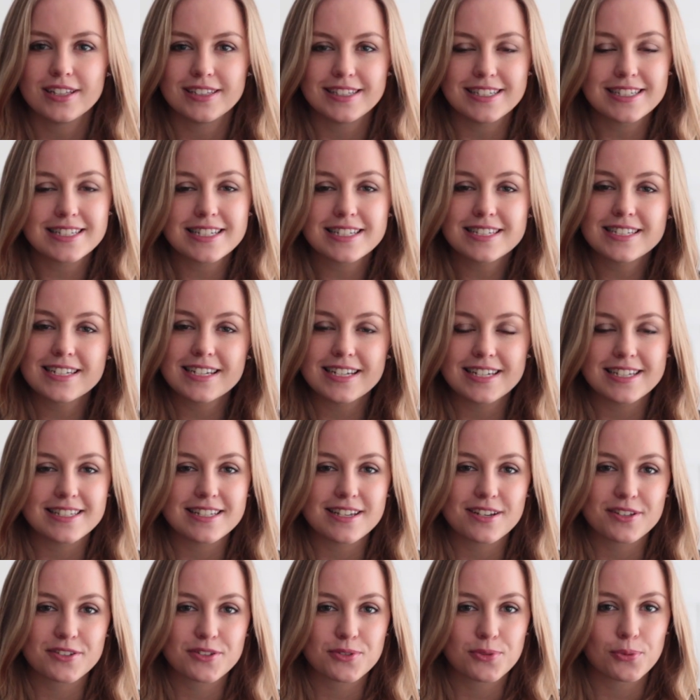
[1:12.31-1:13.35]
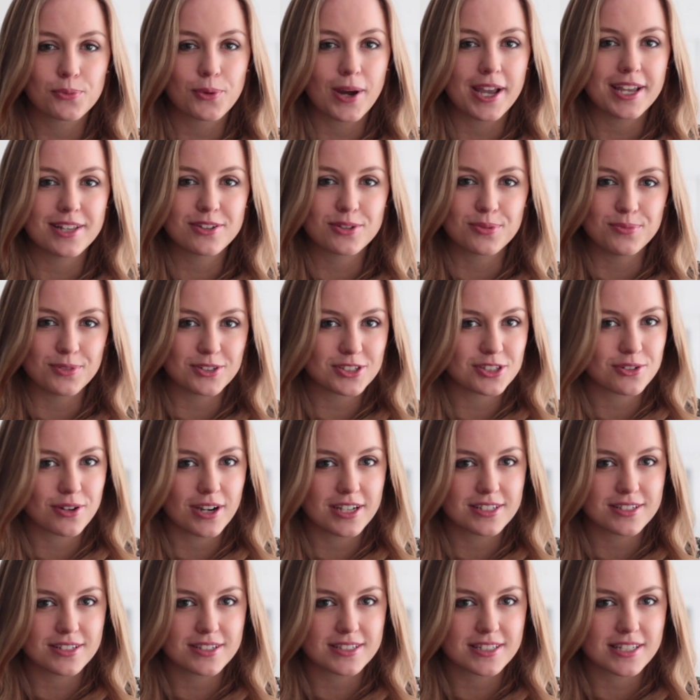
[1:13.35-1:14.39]
This is the easiest way to
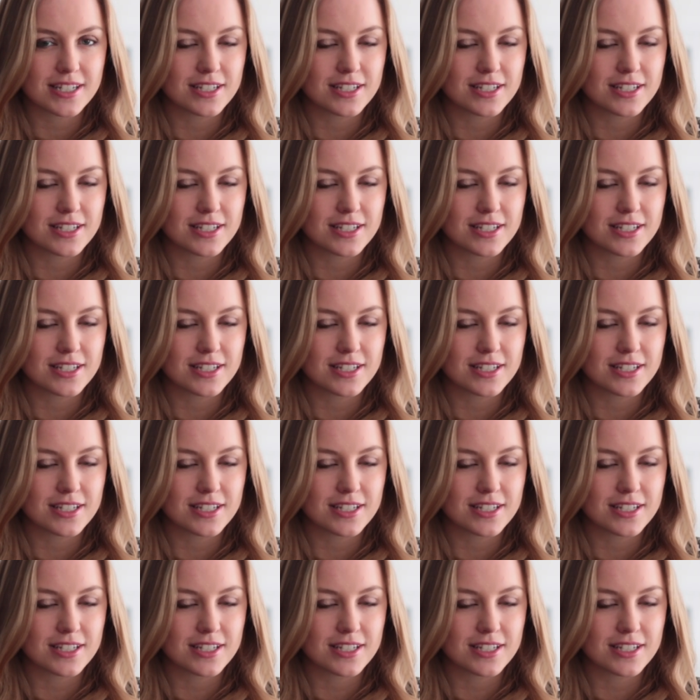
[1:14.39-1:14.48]
moisturize your